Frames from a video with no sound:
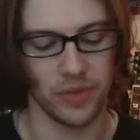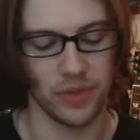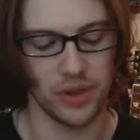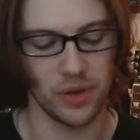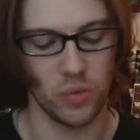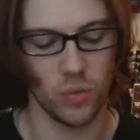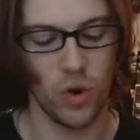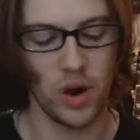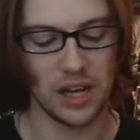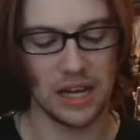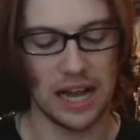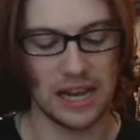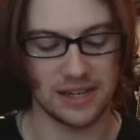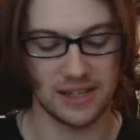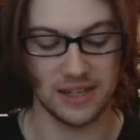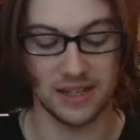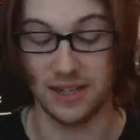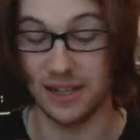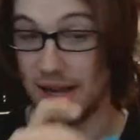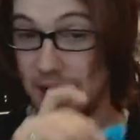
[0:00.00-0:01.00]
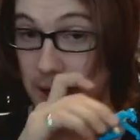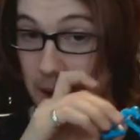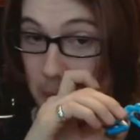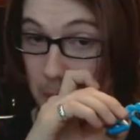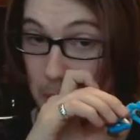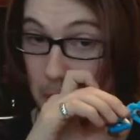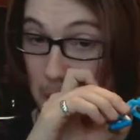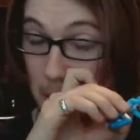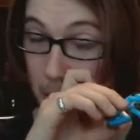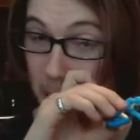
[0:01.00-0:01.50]
One last thing
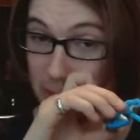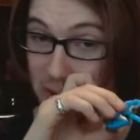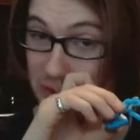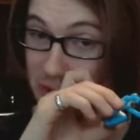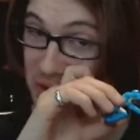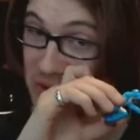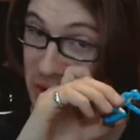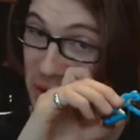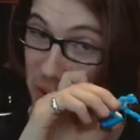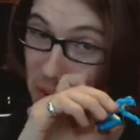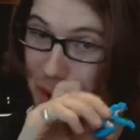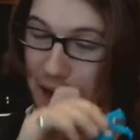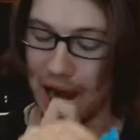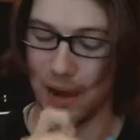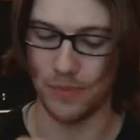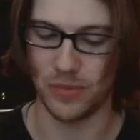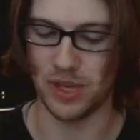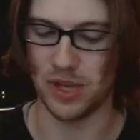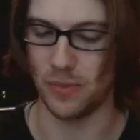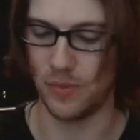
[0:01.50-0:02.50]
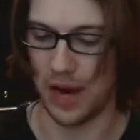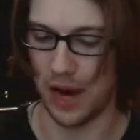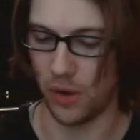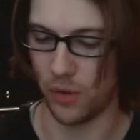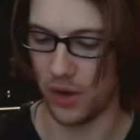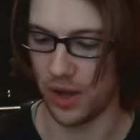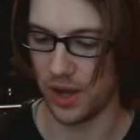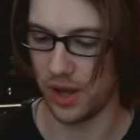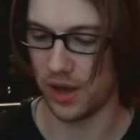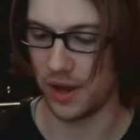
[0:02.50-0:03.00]
that I wasn't too happy
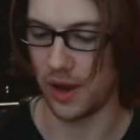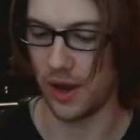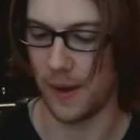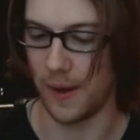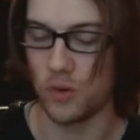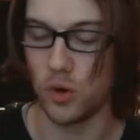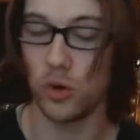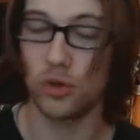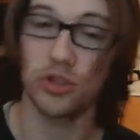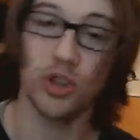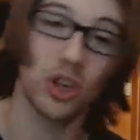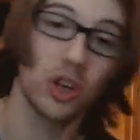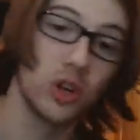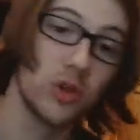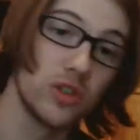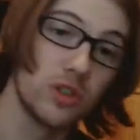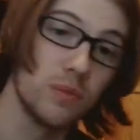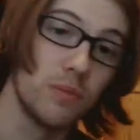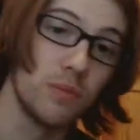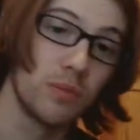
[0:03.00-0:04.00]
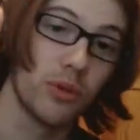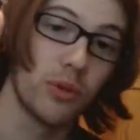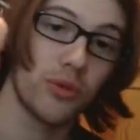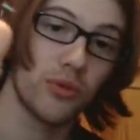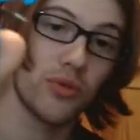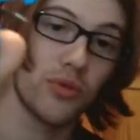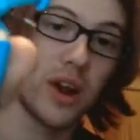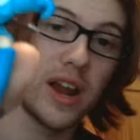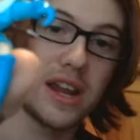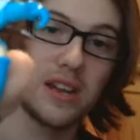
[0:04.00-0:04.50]
about. Nausicaä glues in
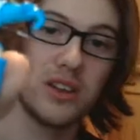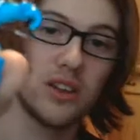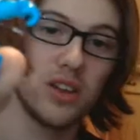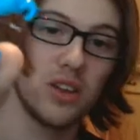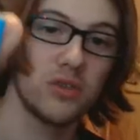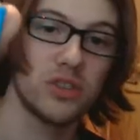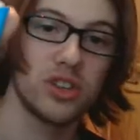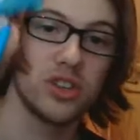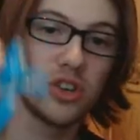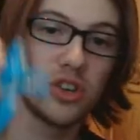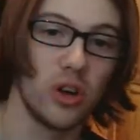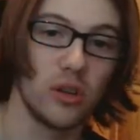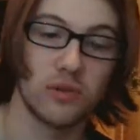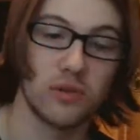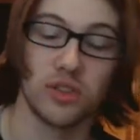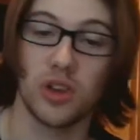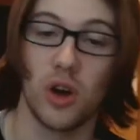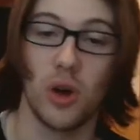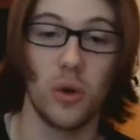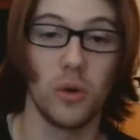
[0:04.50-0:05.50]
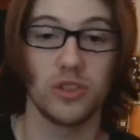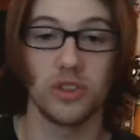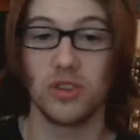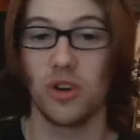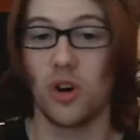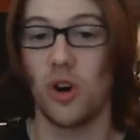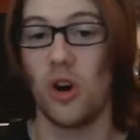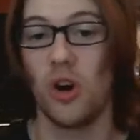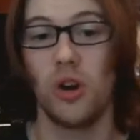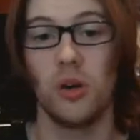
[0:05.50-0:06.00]
great, you know, if she's got just holes in her
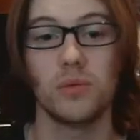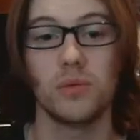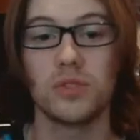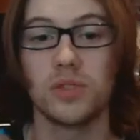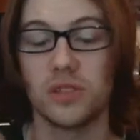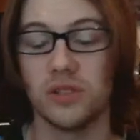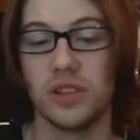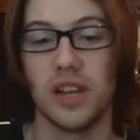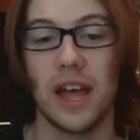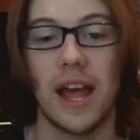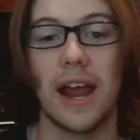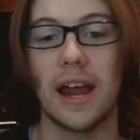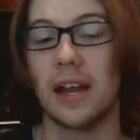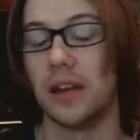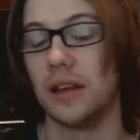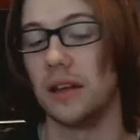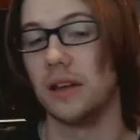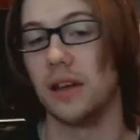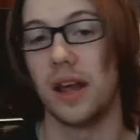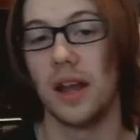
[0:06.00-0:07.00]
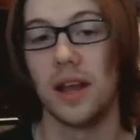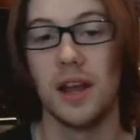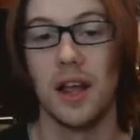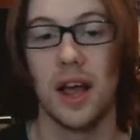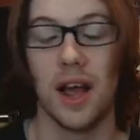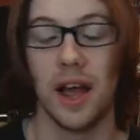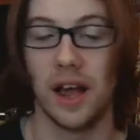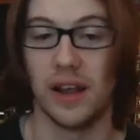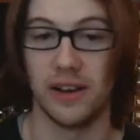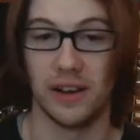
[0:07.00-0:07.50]
arms, neck, and the
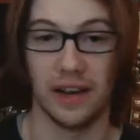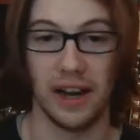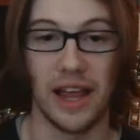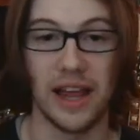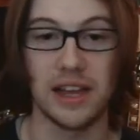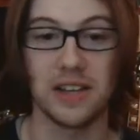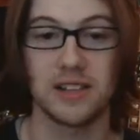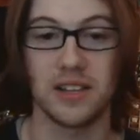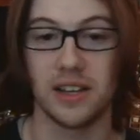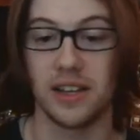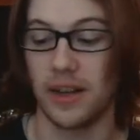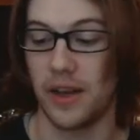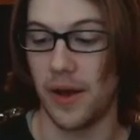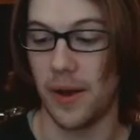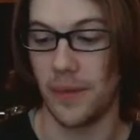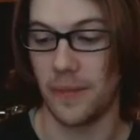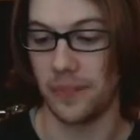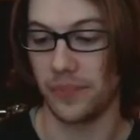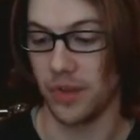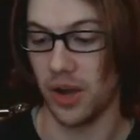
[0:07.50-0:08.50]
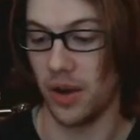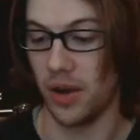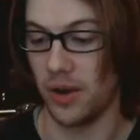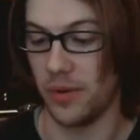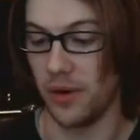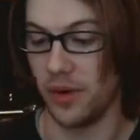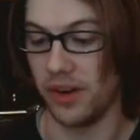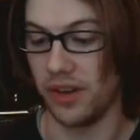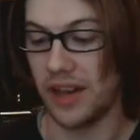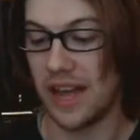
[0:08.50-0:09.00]
legs, and her
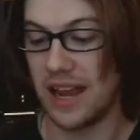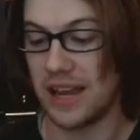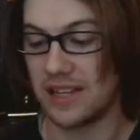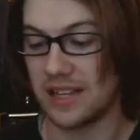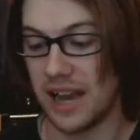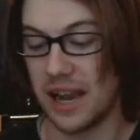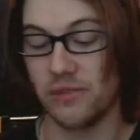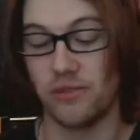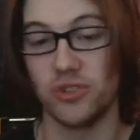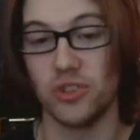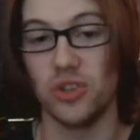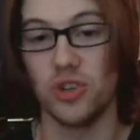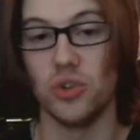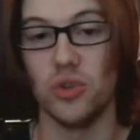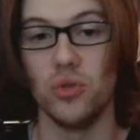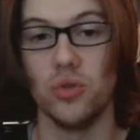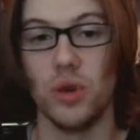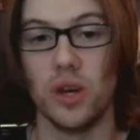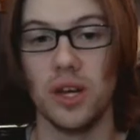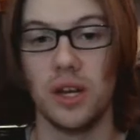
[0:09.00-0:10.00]
legs have two